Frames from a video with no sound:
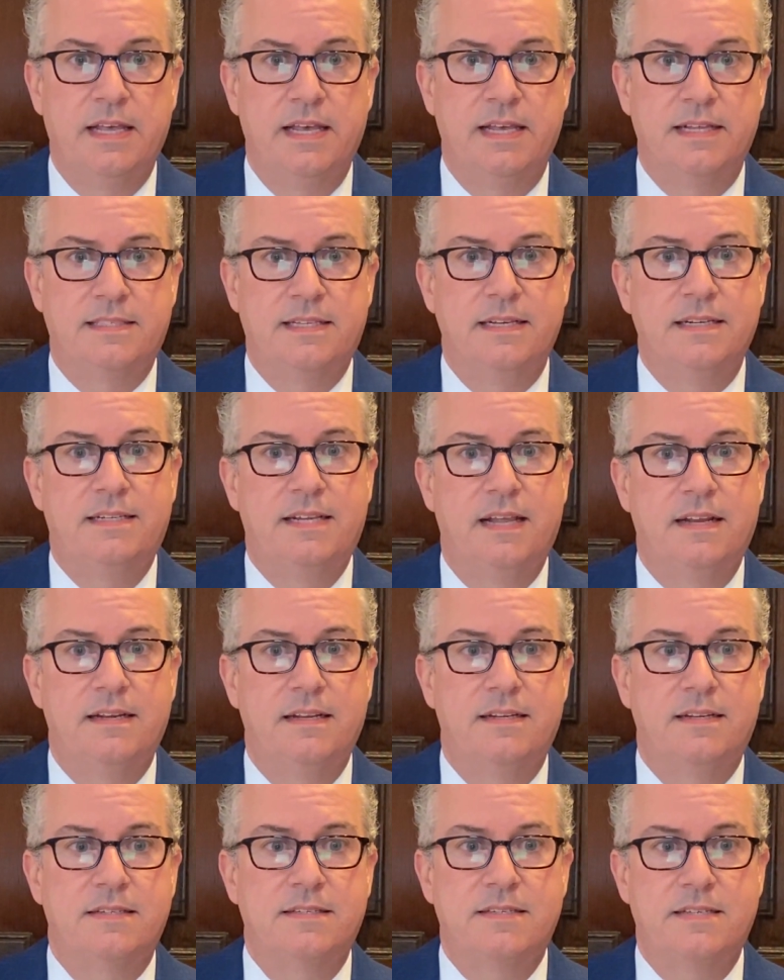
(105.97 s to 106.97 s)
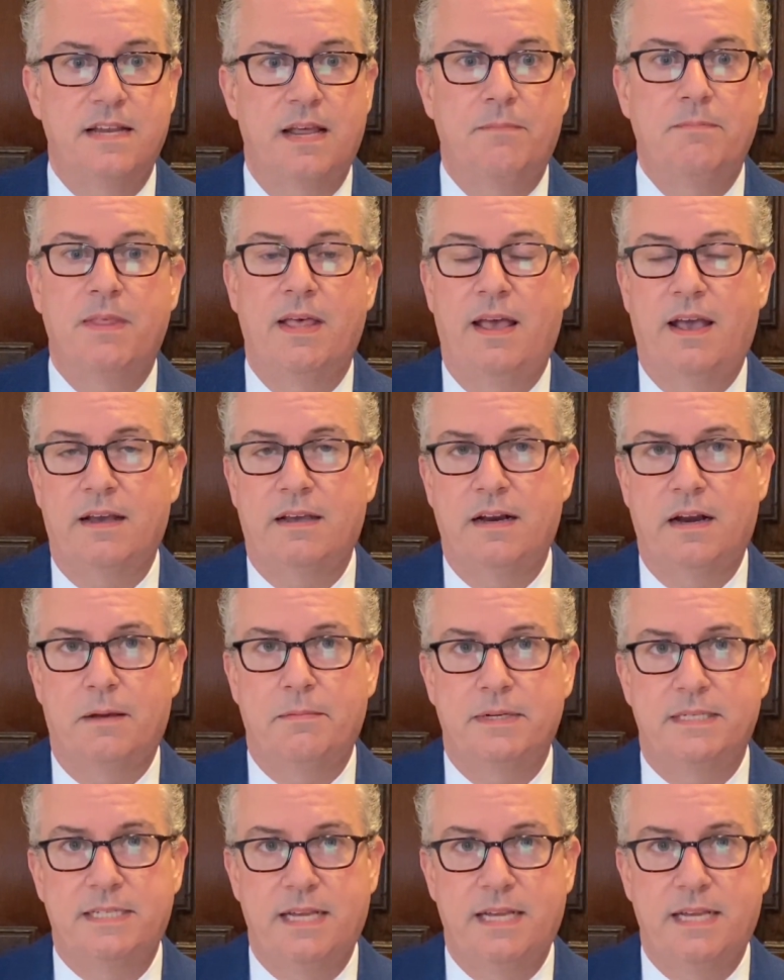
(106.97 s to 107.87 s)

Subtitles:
It's intended to stem the economic